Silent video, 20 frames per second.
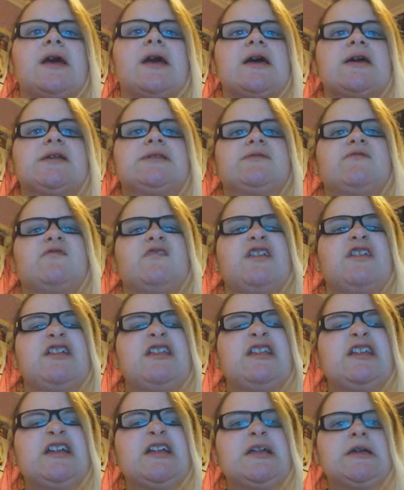lights, feel
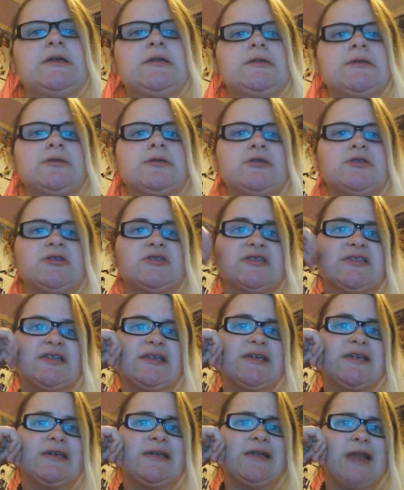it under your
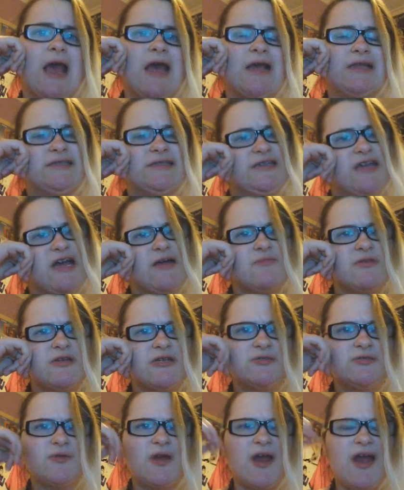skin. Time
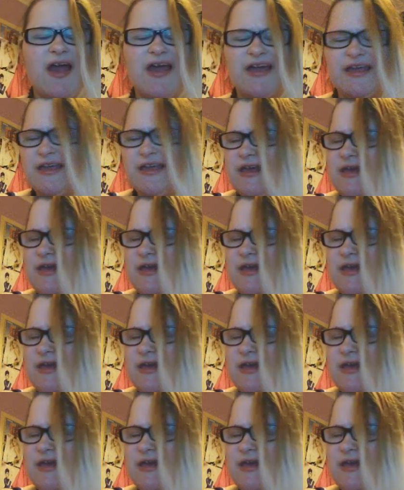is right,